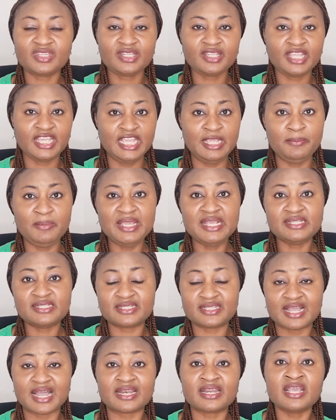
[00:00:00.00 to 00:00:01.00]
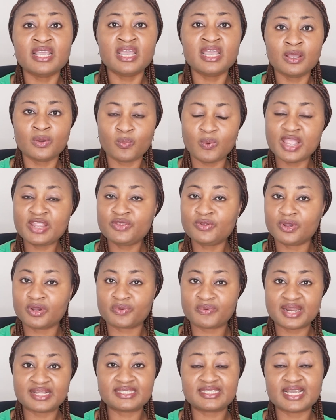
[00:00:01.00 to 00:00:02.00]
It means that when you are
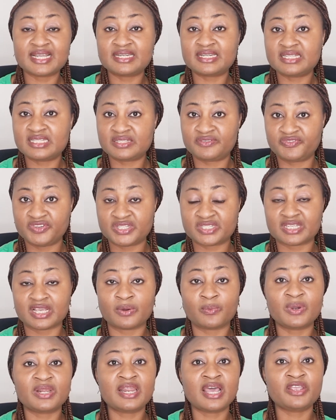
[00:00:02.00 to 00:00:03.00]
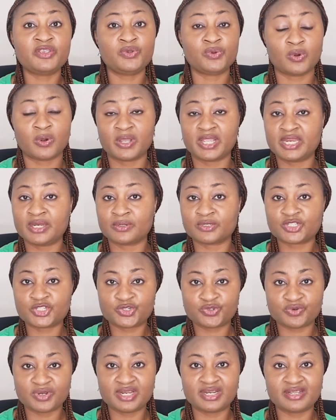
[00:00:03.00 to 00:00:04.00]
granted this visa, whether you are in
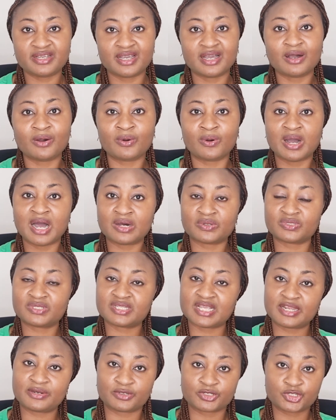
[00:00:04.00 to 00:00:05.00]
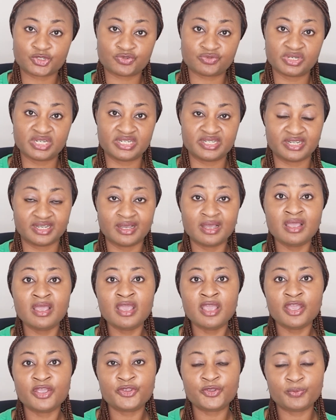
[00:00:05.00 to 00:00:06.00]
Australia or outside Australia,
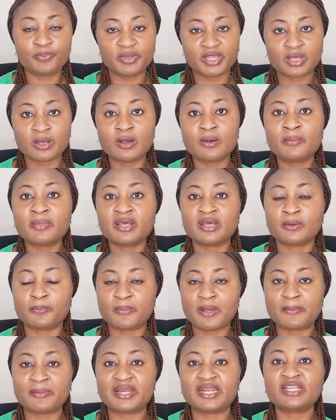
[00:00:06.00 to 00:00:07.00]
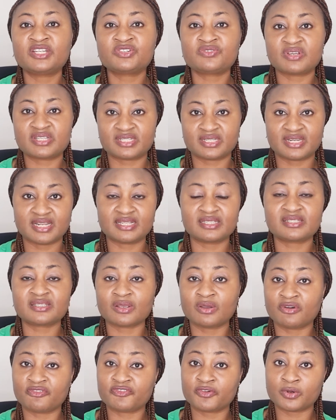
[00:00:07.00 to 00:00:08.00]
you become a permanent resident
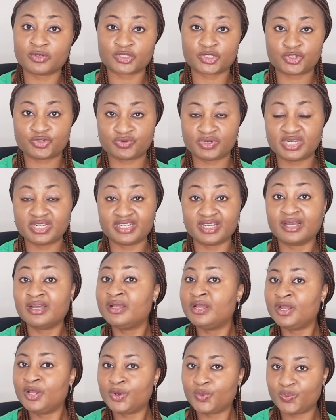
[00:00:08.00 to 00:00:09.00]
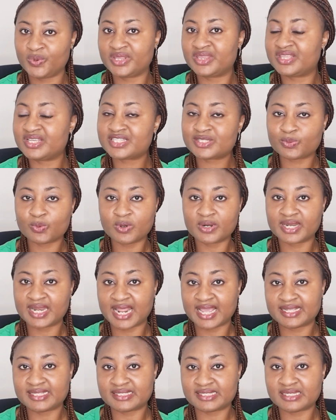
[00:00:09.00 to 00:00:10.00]
of Australia with this
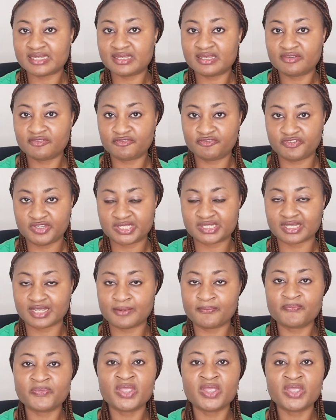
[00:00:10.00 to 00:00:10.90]
190 visa.